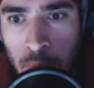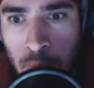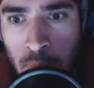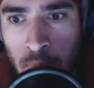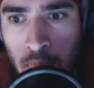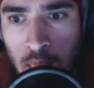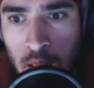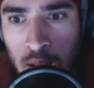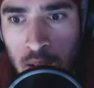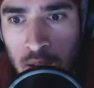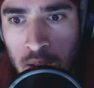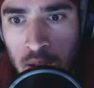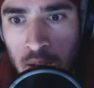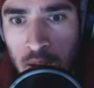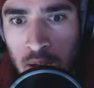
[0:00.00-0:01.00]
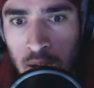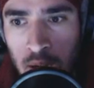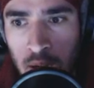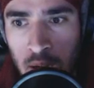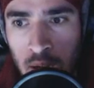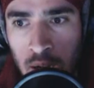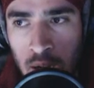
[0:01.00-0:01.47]

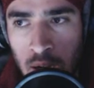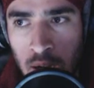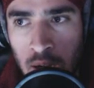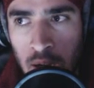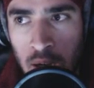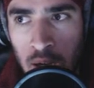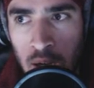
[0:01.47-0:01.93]
(no one is talking)